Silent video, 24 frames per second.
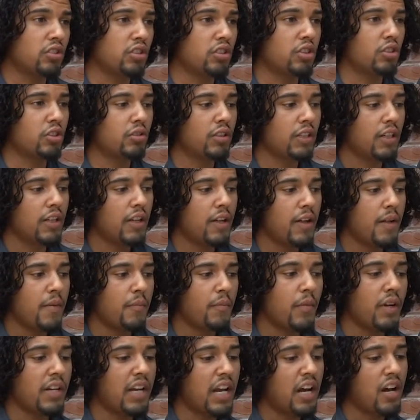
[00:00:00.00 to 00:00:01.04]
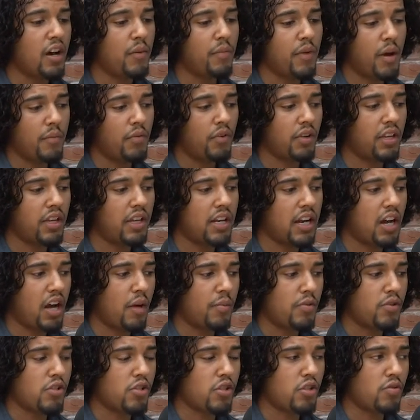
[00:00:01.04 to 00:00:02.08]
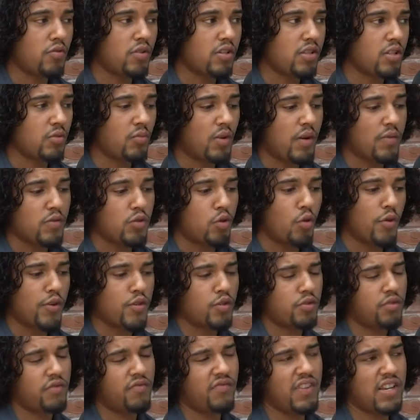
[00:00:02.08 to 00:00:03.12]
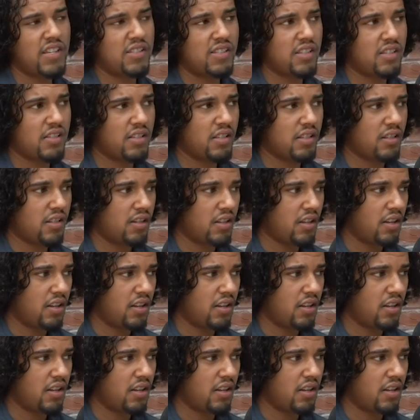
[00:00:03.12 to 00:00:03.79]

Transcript: So, but now I'm looking at opportunities where I'm talking to investors